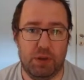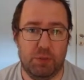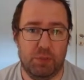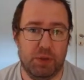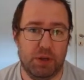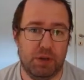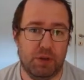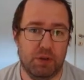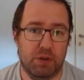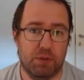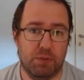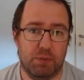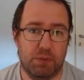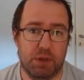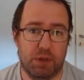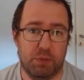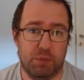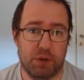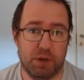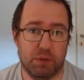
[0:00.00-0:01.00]
it might not
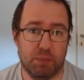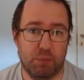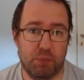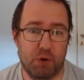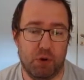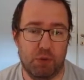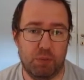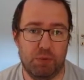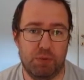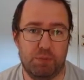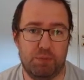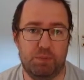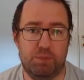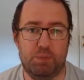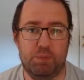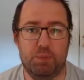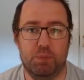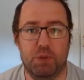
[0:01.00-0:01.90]
be a bigger problem.